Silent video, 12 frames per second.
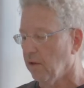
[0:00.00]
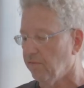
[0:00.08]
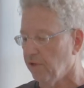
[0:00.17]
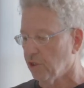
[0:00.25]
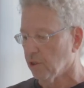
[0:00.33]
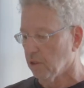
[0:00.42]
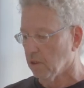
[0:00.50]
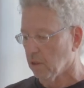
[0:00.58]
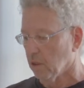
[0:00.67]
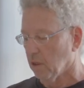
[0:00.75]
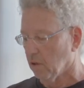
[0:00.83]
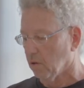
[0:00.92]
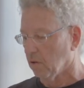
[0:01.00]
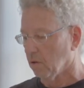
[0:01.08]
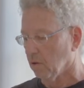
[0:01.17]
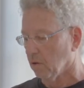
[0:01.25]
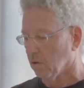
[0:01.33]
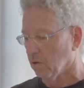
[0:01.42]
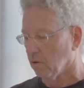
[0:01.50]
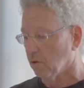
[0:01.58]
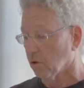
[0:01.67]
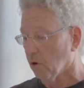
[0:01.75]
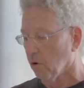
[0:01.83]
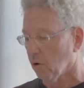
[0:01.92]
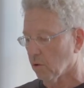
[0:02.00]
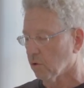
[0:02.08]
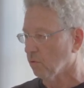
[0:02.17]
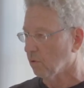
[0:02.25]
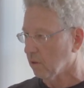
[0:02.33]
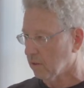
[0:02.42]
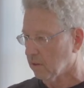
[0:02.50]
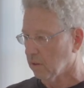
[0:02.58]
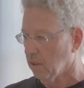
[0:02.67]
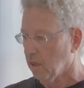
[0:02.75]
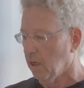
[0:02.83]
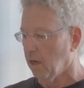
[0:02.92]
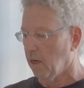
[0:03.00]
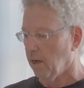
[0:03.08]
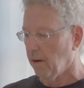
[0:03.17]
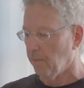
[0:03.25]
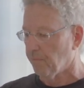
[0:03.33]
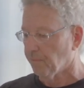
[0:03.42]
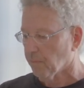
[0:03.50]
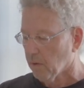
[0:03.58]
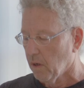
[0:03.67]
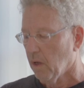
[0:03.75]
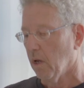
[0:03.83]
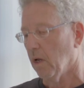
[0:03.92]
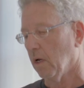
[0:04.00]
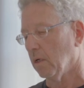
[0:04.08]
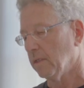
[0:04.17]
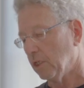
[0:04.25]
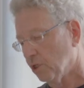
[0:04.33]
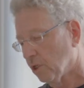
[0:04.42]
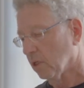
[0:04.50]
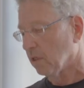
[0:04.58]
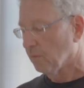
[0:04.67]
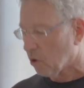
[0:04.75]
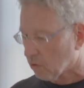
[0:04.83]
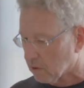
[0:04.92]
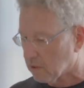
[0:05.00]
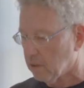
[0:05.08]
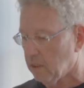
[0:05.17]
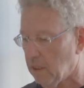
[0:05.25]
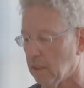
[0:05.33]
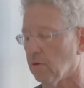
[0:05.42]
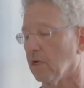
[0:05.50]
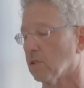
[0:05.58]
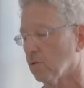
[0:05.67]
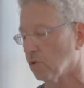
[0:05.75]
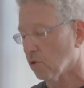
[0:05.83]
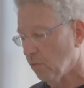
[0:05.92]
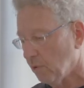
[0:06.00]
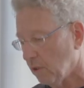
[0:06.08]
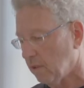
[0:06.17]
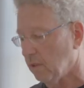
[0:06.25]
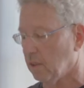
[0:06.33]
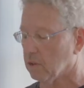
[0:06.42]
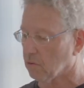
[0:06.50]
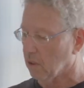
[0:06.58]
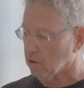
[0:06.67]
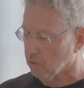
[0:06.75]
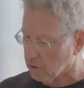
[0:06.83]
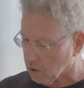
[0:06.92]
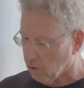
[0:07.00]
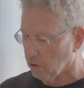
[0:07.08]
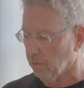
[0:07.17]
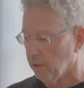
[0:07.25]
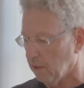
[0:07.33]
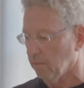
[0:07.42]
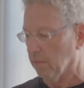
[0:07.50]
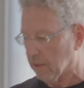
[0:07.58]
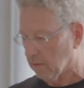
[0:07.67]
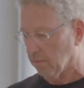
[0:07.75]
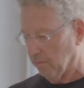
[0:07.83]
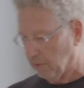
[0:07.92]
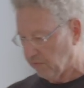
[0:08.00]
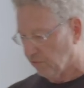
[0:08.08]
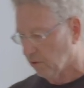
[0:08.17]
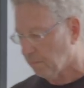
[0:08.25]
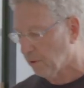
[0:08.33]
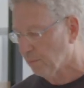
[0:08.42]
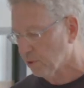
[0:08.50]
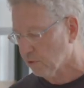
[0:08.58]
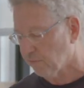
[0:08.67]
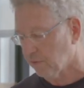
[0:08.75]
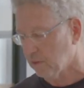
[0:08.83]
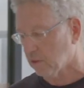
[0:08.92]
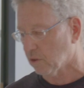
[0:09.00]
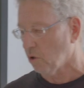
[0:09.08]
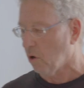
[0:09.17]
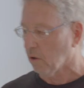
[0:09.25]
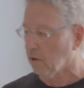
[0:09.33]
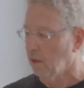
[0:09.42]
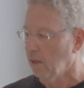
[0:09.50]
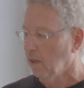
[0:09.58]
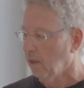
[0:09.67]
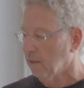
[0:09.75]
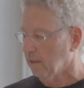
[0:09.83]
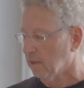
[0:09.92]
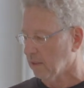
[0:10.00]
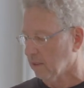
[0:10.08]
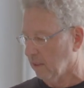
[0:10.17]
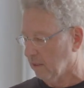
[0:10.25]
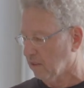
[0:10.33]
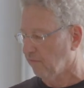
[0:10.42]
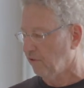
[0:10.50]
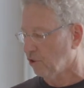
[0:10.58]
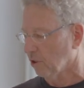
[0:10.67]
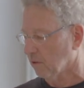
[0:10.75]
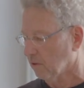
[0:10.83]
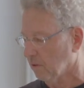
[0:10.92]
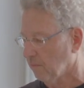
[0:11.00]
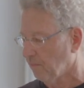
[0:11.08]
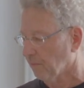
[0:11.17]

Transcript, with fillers: vision uh, or, or, or goal towards um, uh, digital democracy, grassroots communities, grassroots economy, but, but for the purpose of this talk, this is a sufficient,